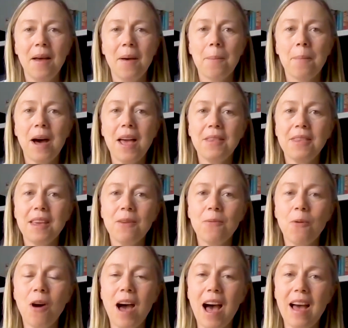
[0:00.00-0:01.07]
But I think
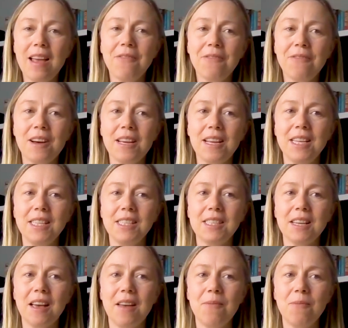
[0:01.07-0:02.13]
what I find,
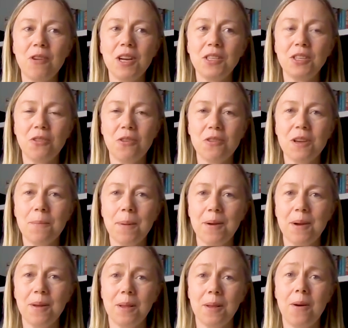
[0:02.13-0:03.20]
and what I talk
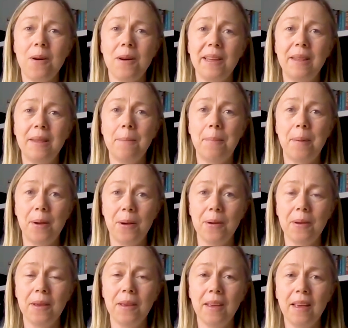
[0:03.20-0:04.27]
about a lot in the
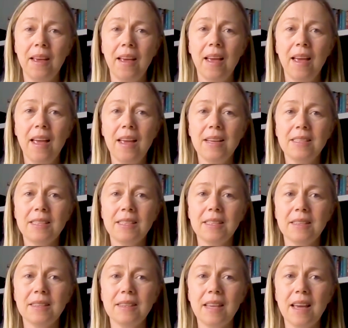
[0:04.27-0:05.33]
book, is
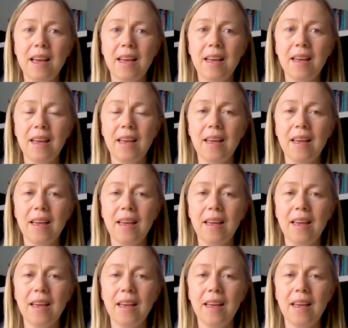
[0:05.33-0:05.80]
that